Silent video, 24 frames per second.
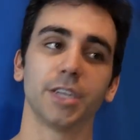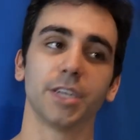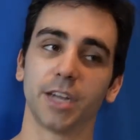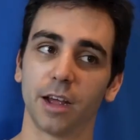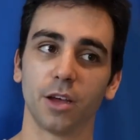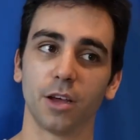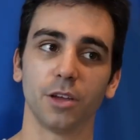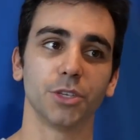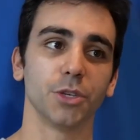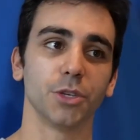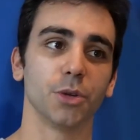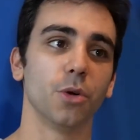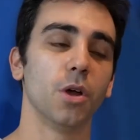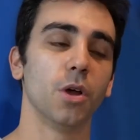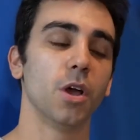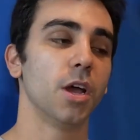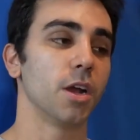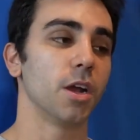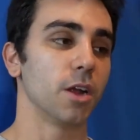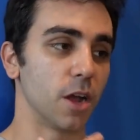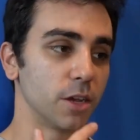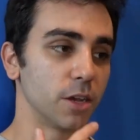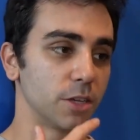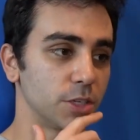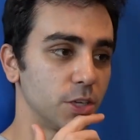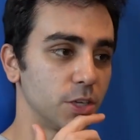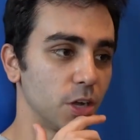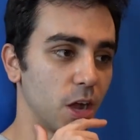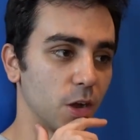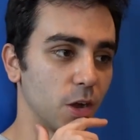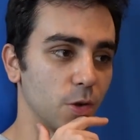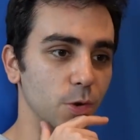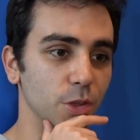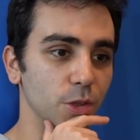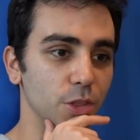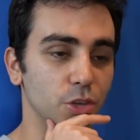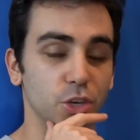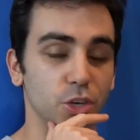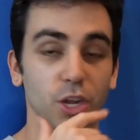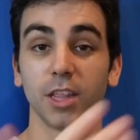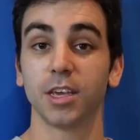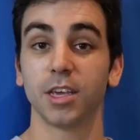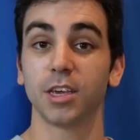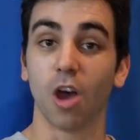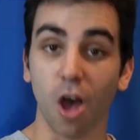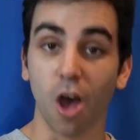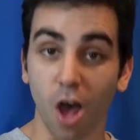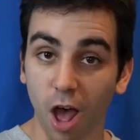And I also got to talk with
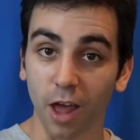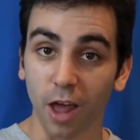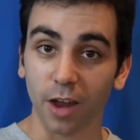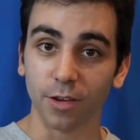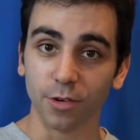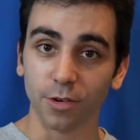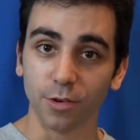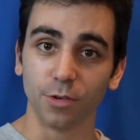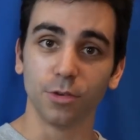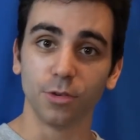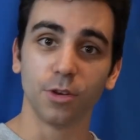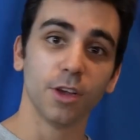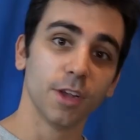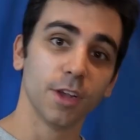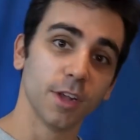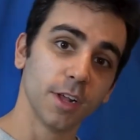Shelley Khan, who